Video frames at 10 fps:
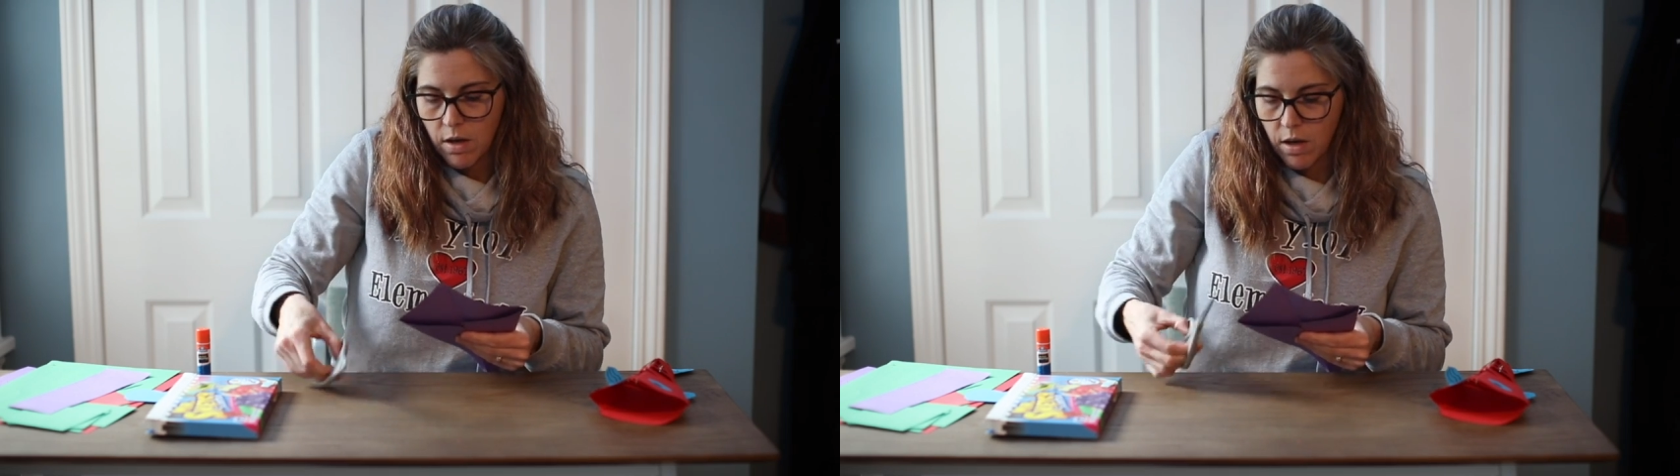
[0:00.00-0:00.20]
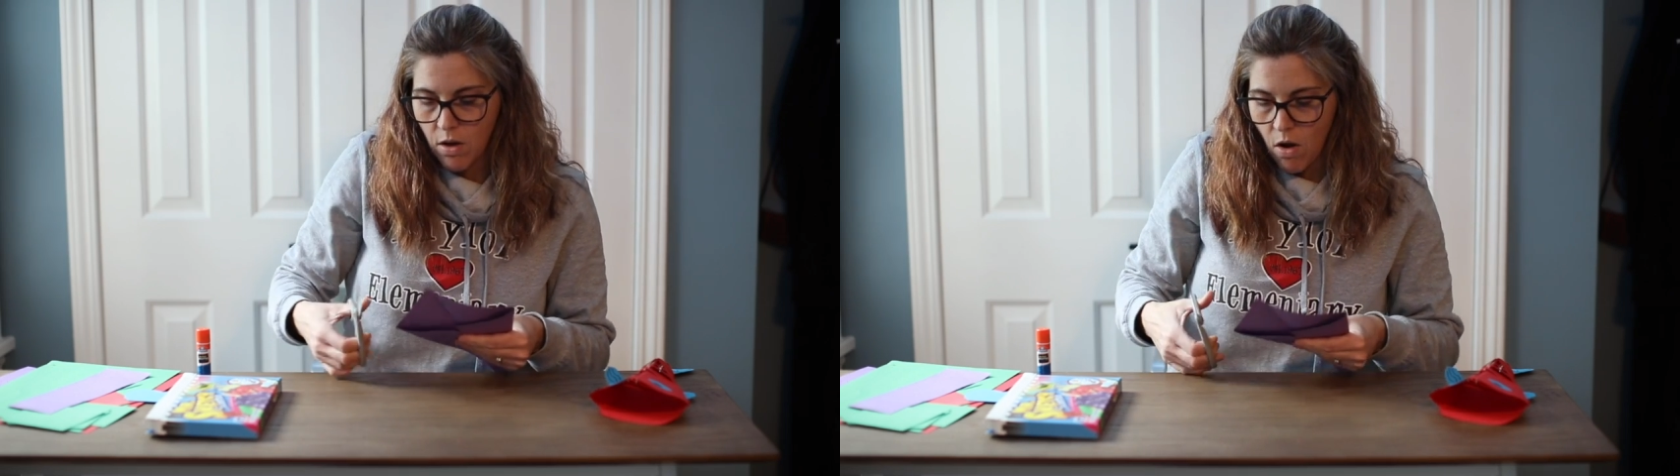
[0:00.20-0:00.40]

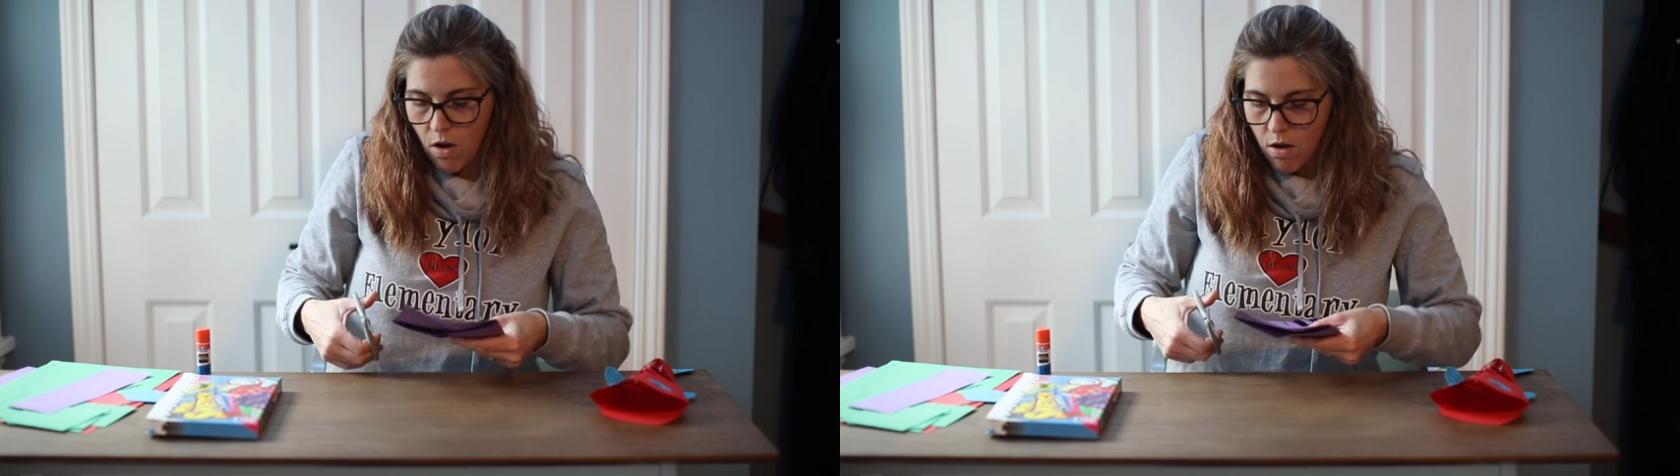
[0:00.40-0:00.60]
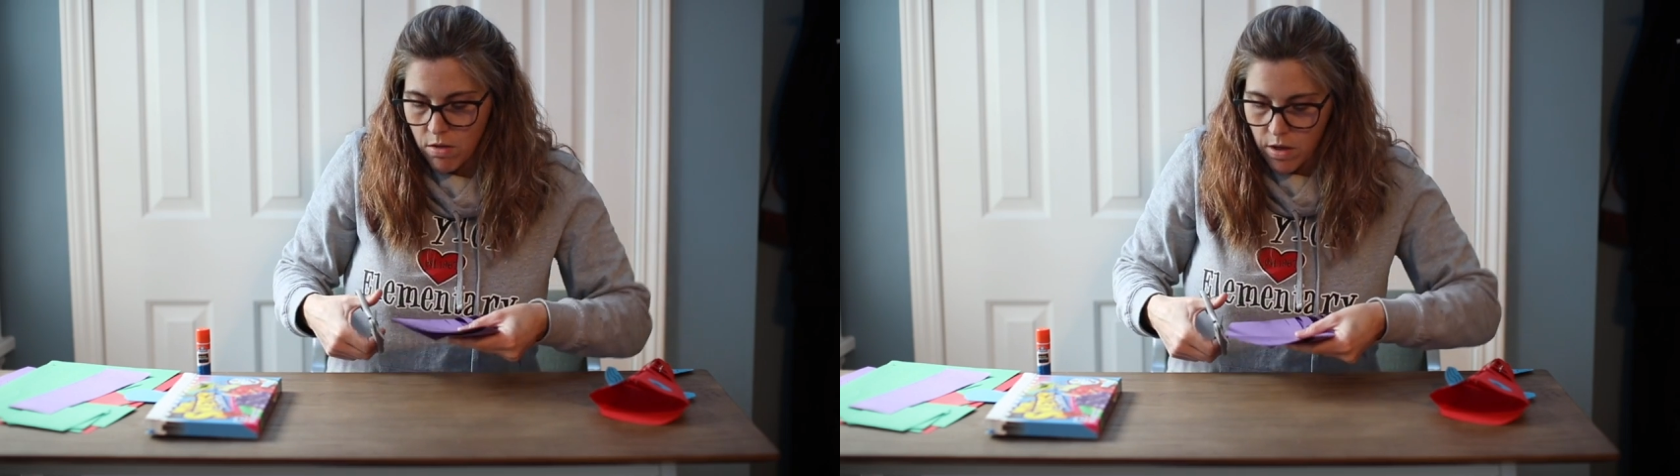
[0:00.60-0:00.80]
And
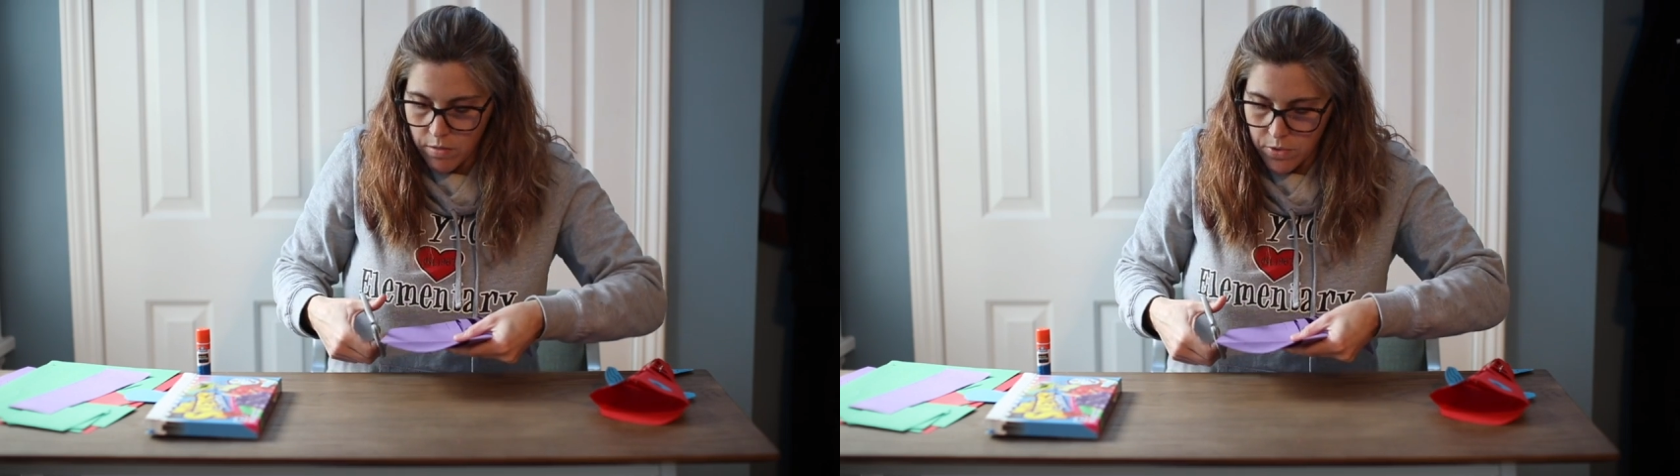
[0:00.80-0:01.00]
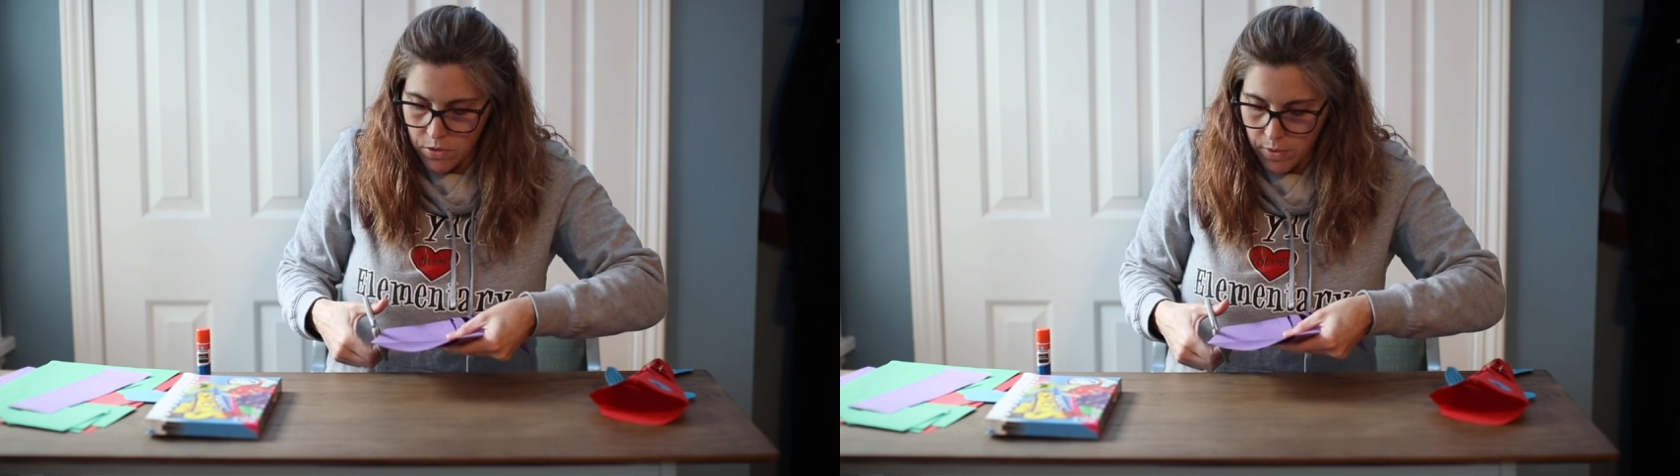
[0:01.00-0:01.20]
all
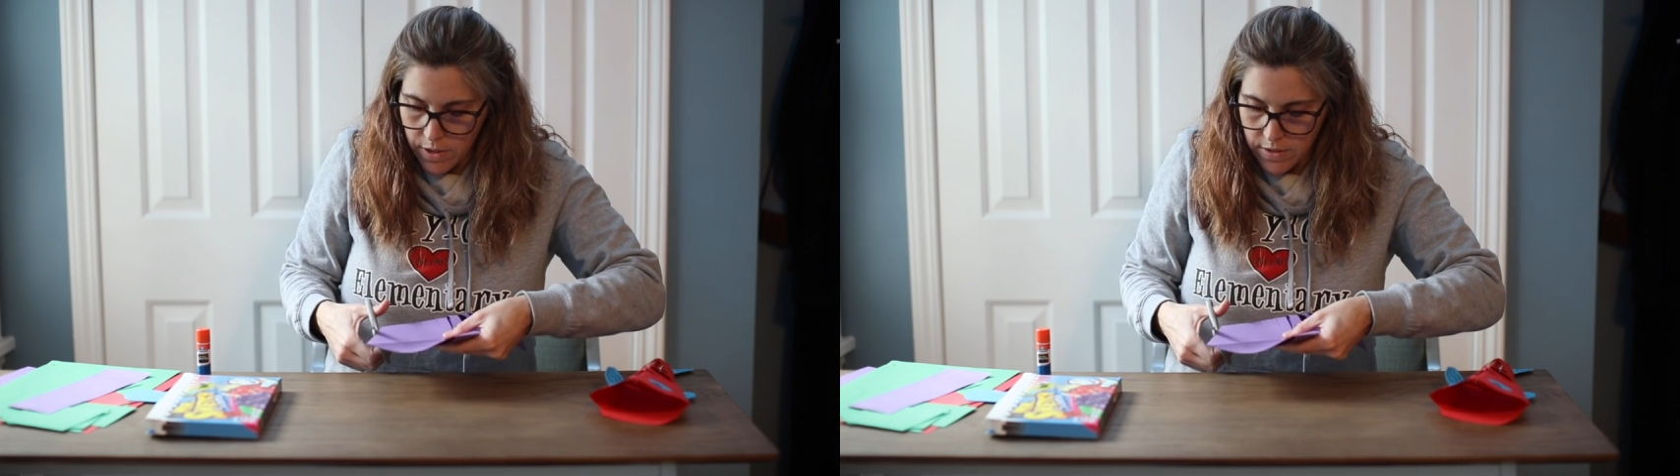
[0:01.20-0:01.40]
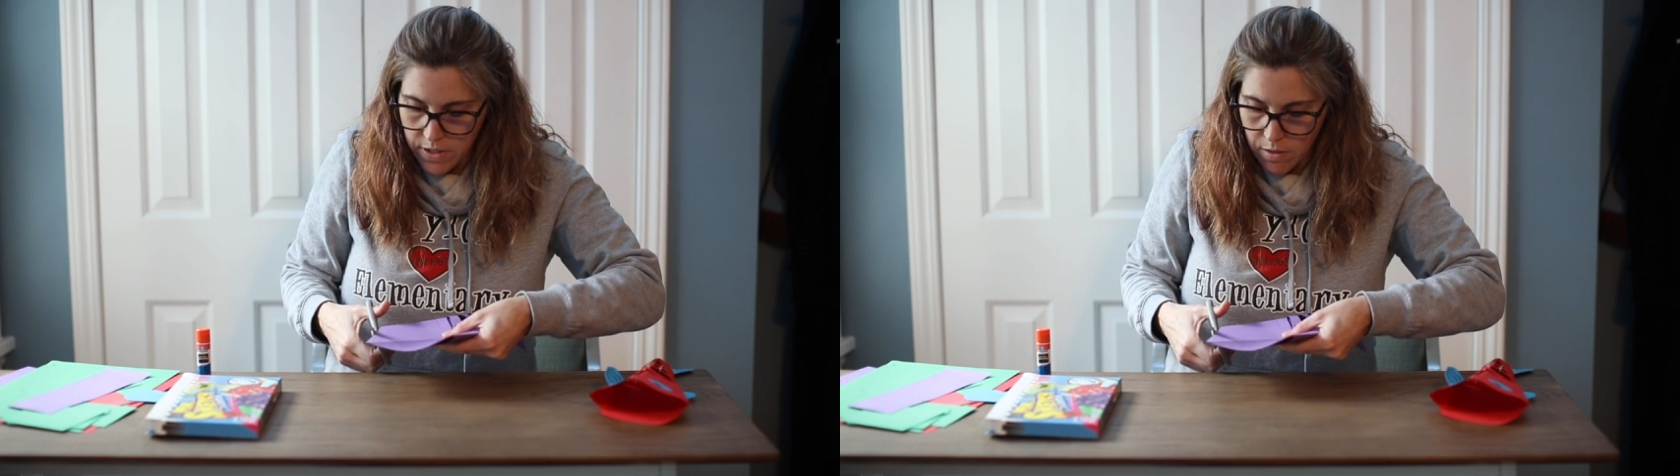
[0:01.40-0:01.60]
I'm doing
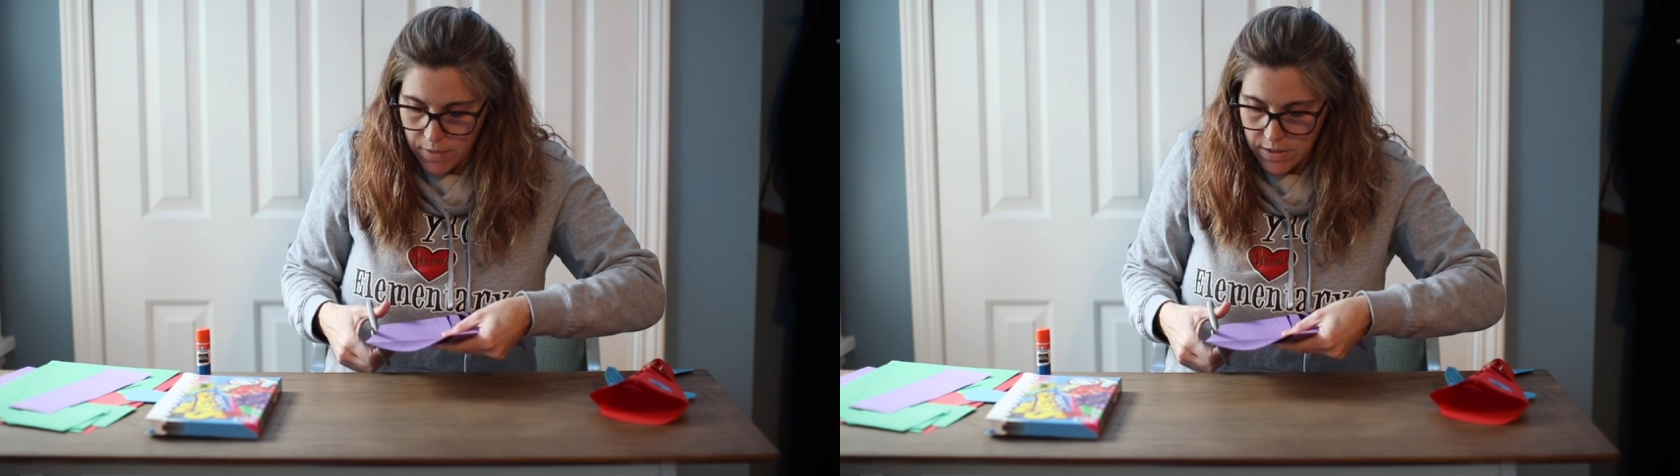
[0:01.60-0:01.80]
is taking my